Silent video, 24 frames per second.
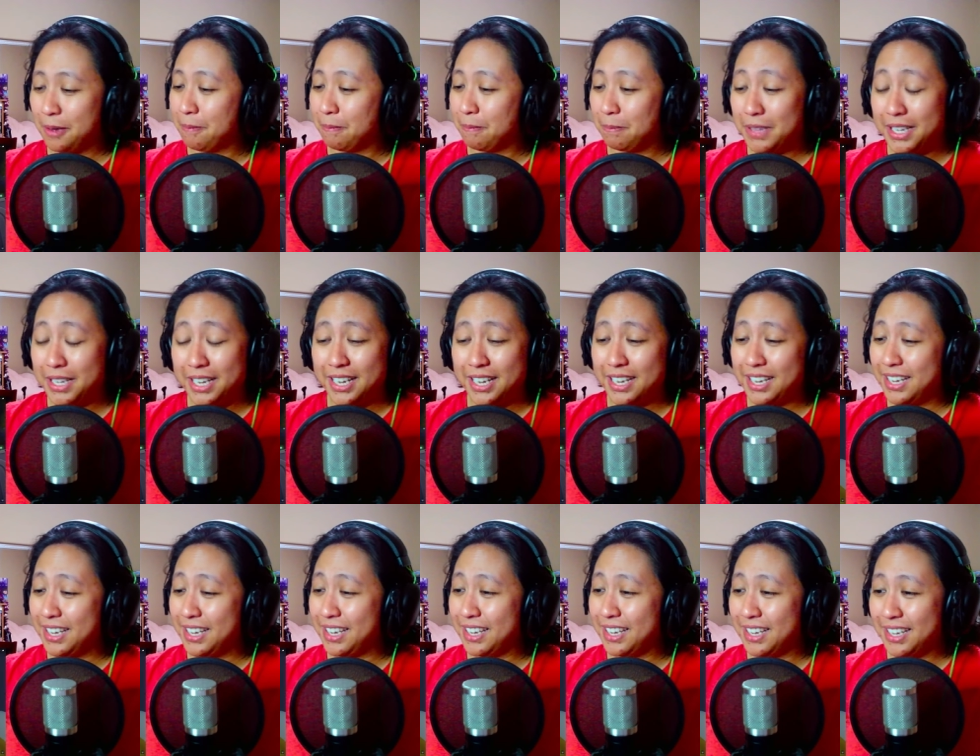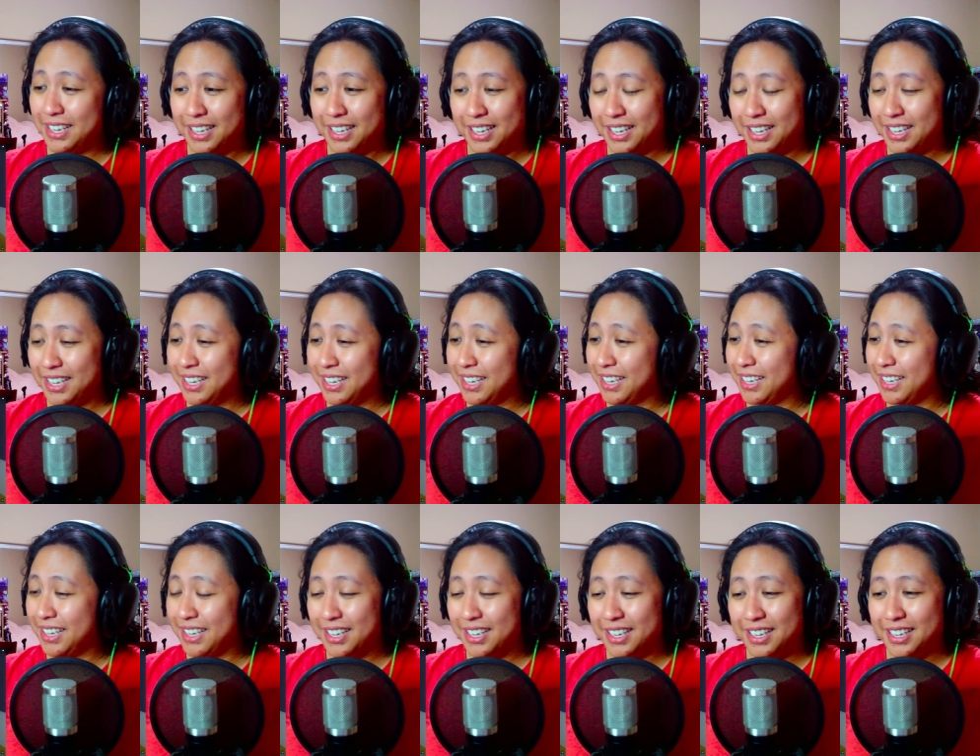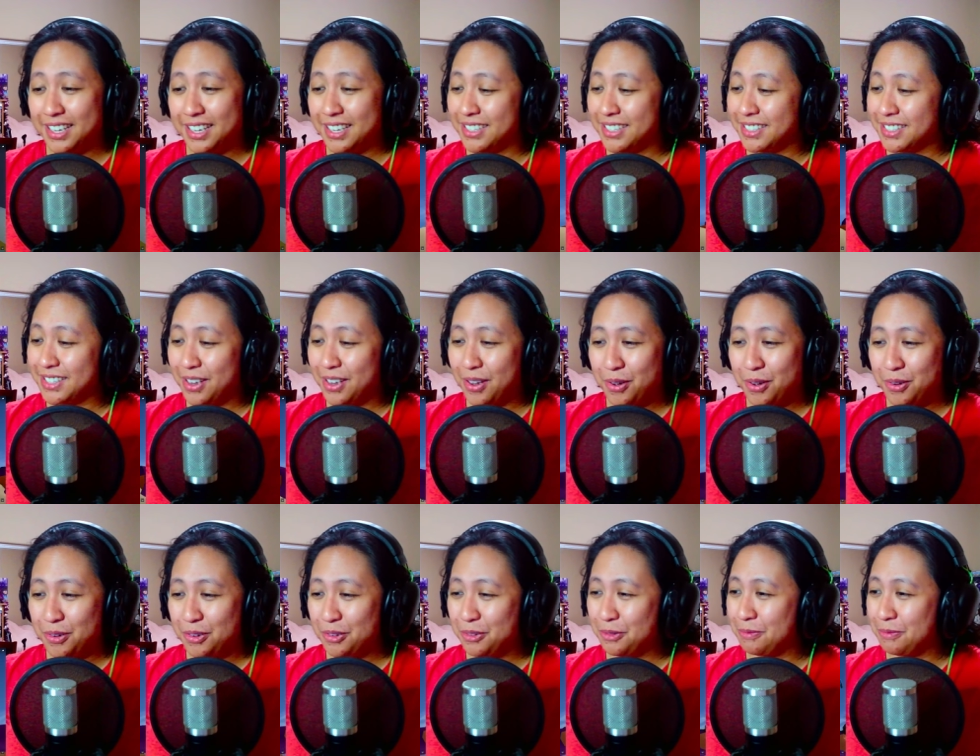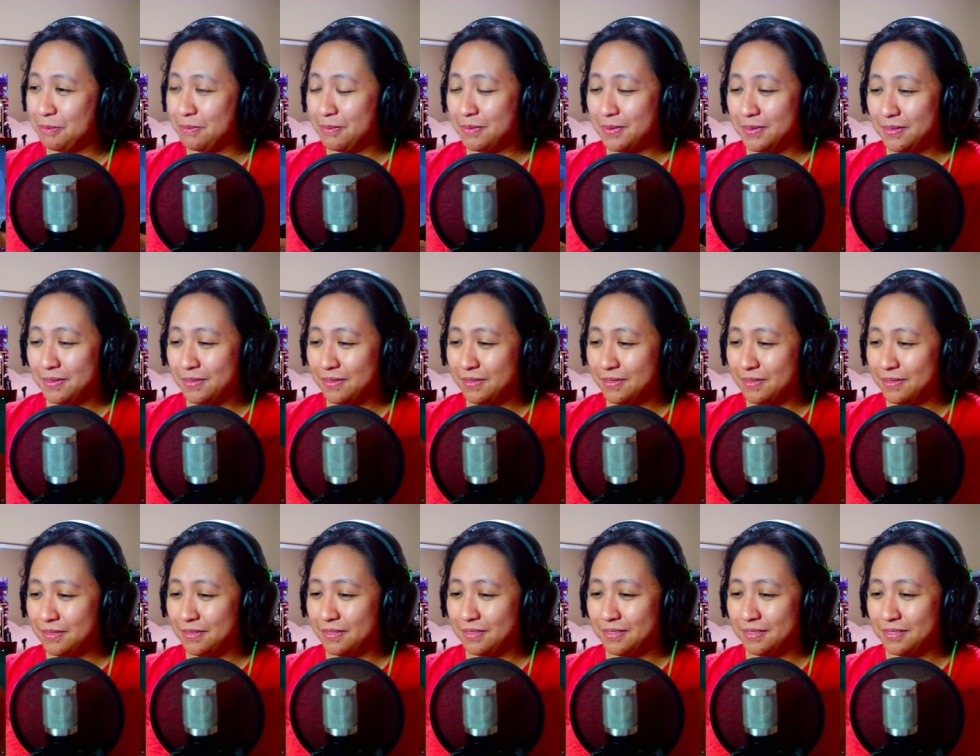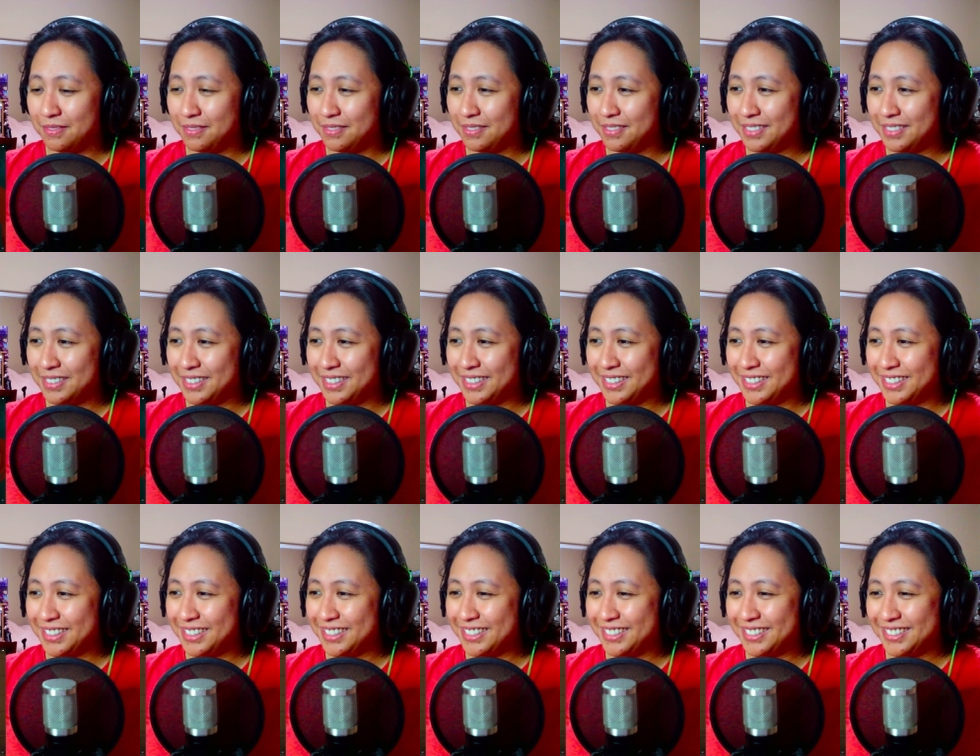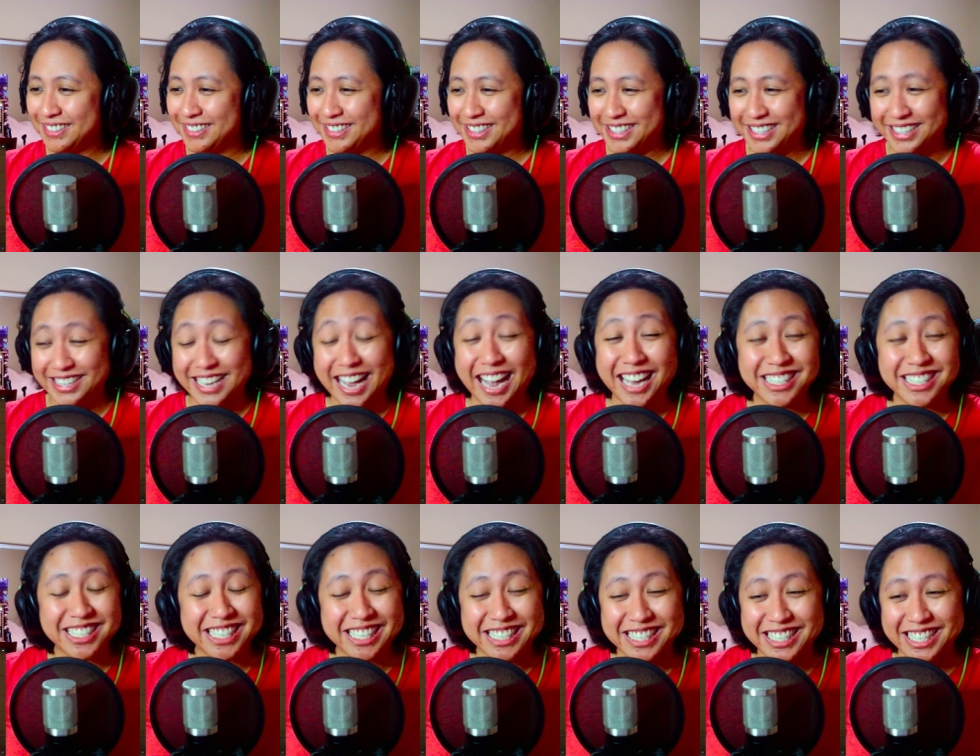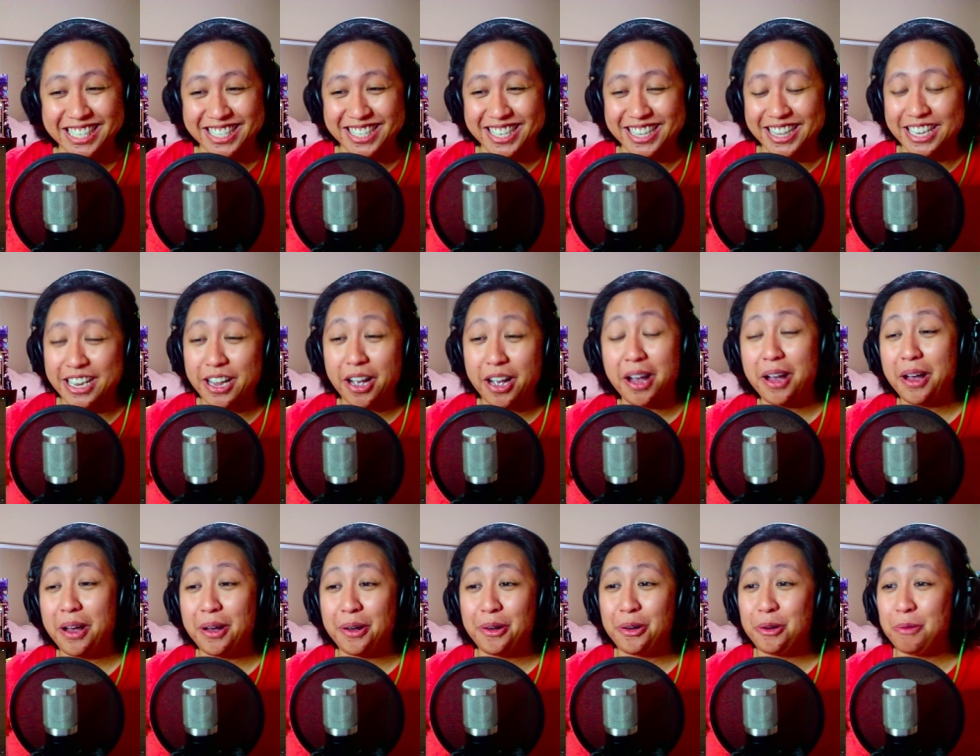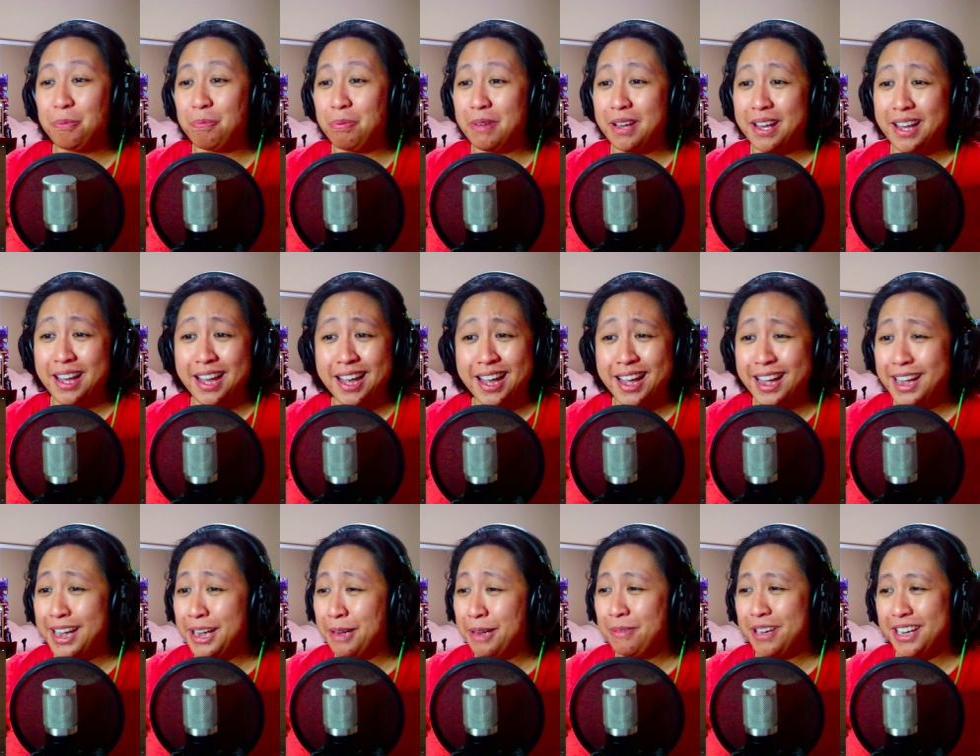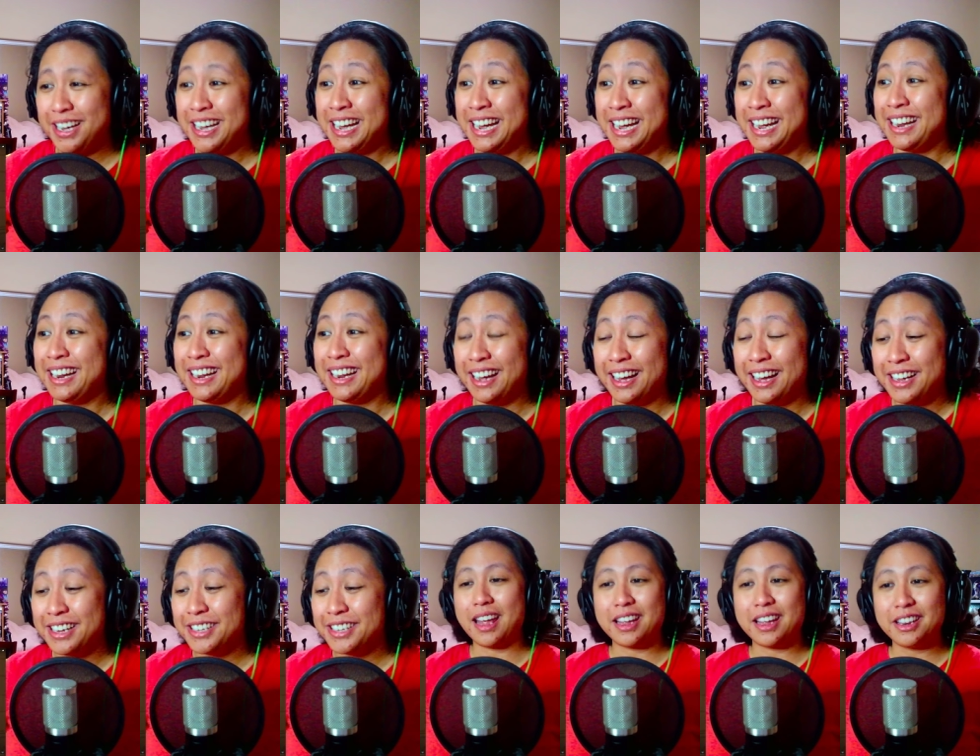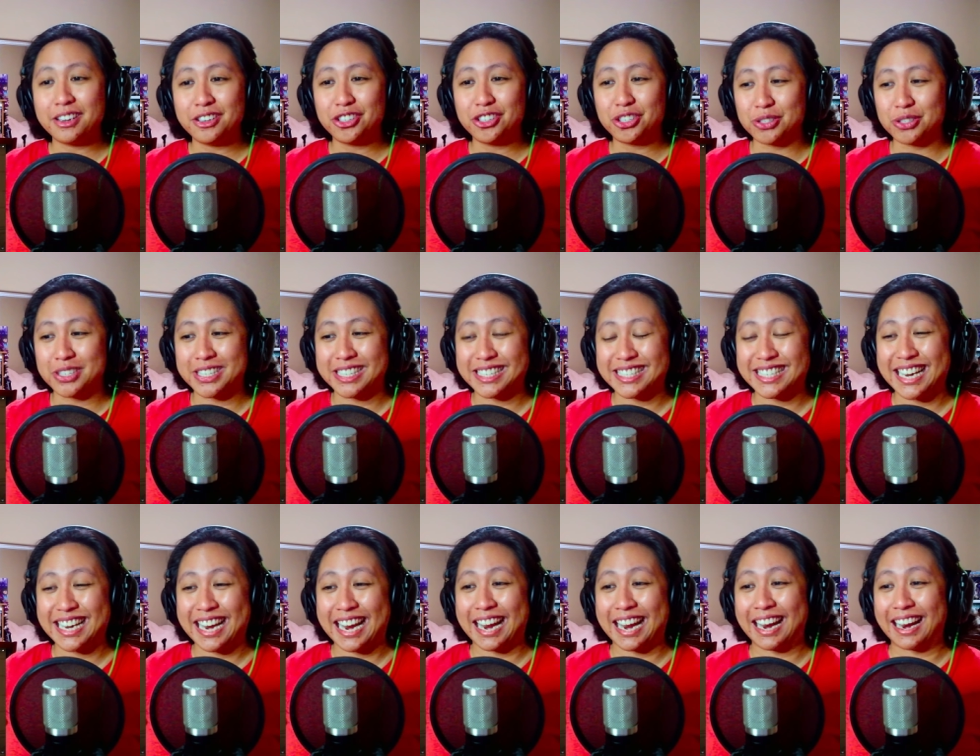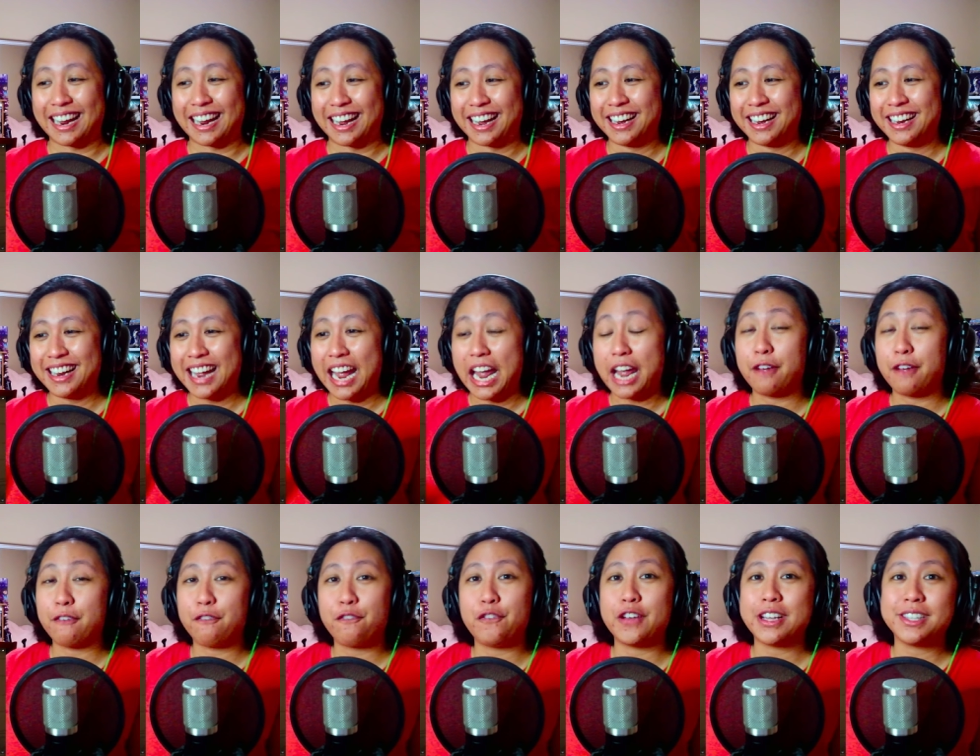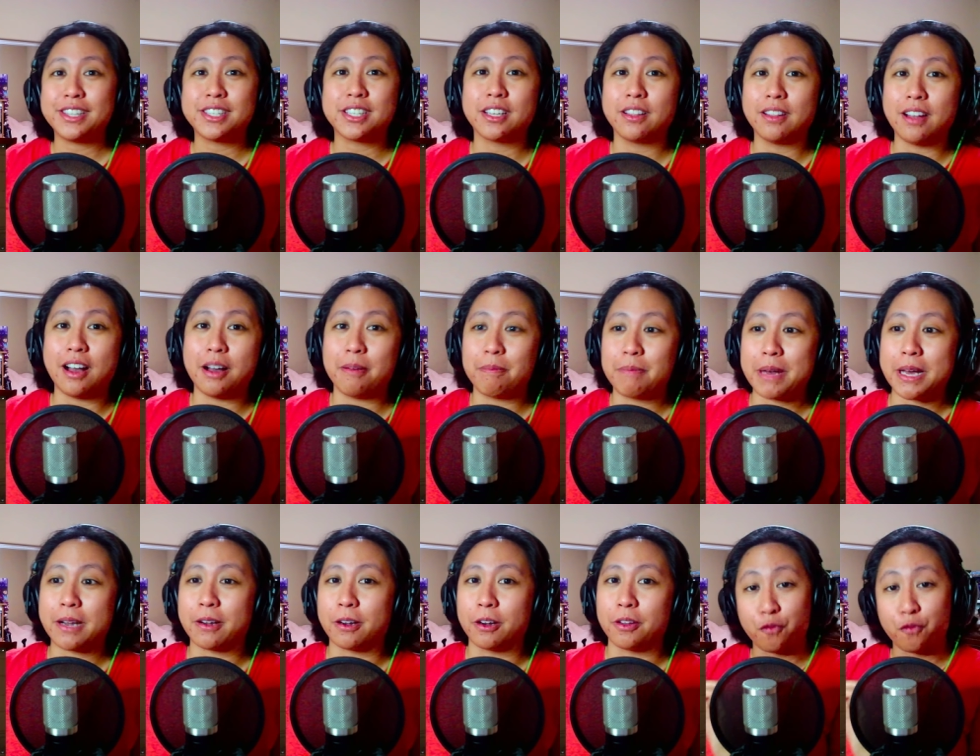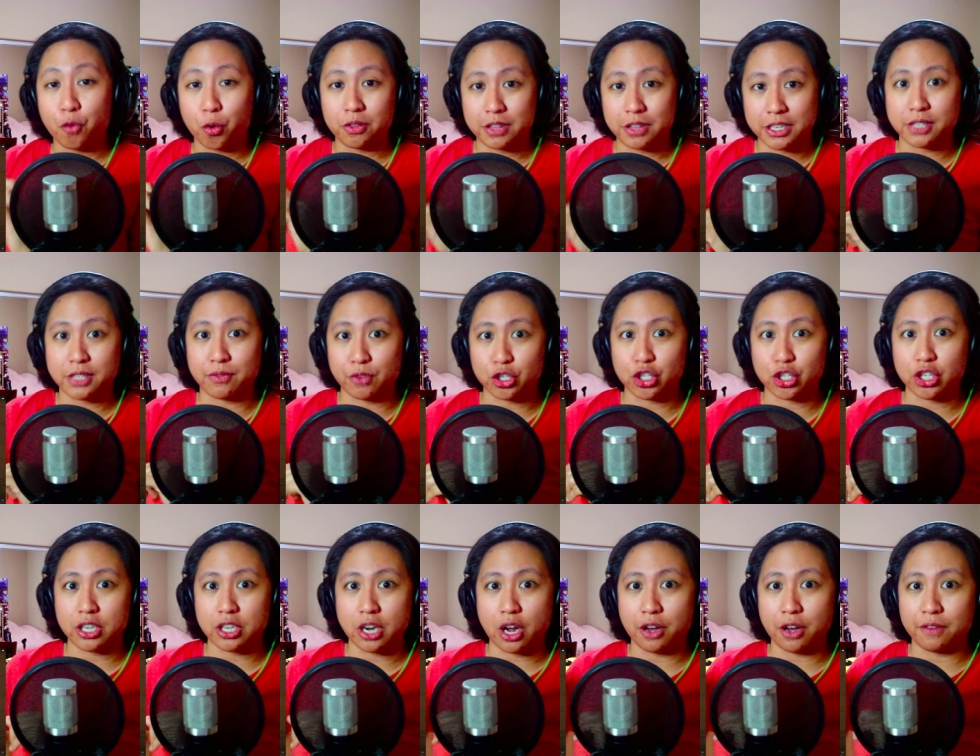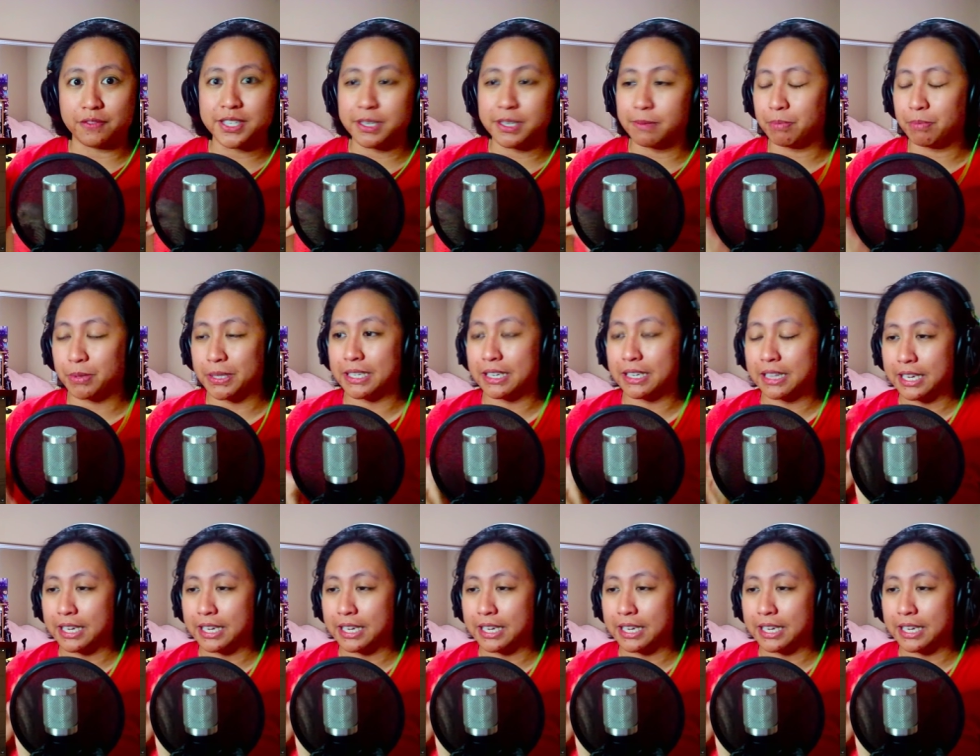For one, one for all. Although my heart may be weak, it's not alone. Yeah, it's consistently, oh baby! Interesting. It fits a lot better for this version of Simple and